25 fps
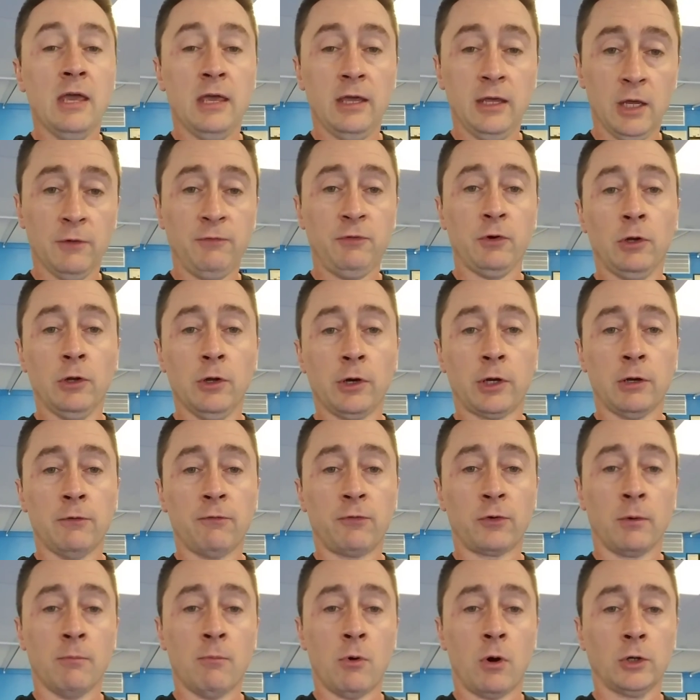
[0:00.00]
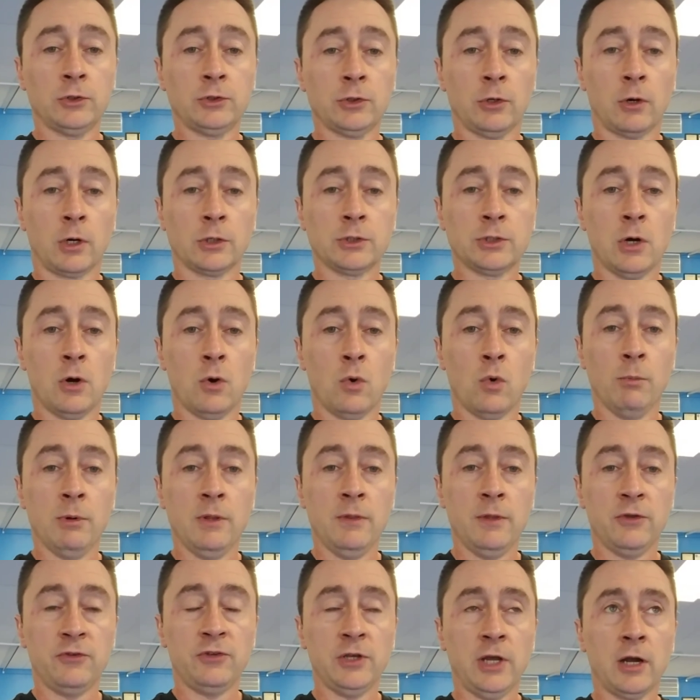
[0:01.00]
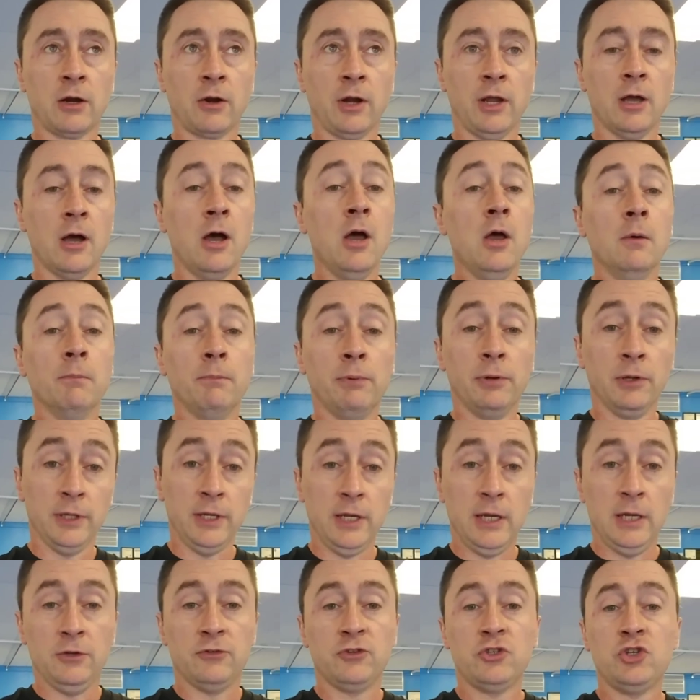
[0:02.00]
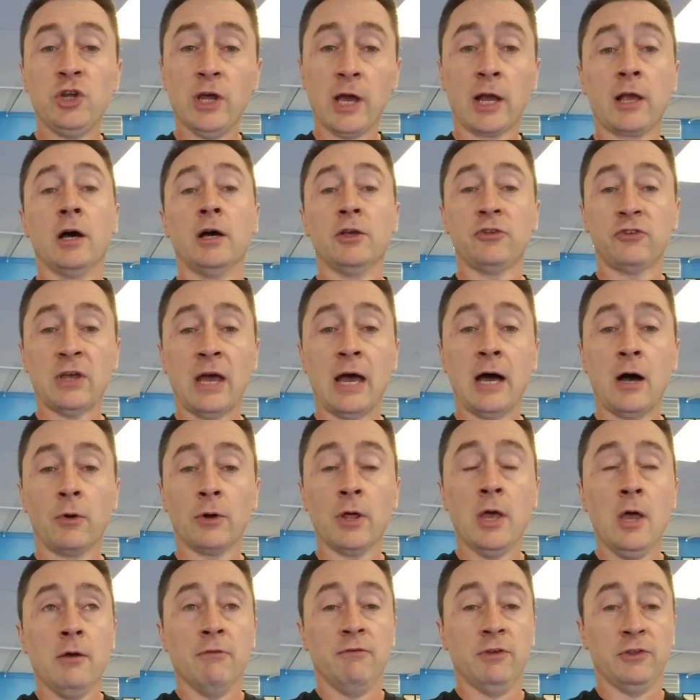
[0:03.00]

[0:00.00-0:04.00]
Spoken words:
If you're looking for a martial arts home in this area, please check us out.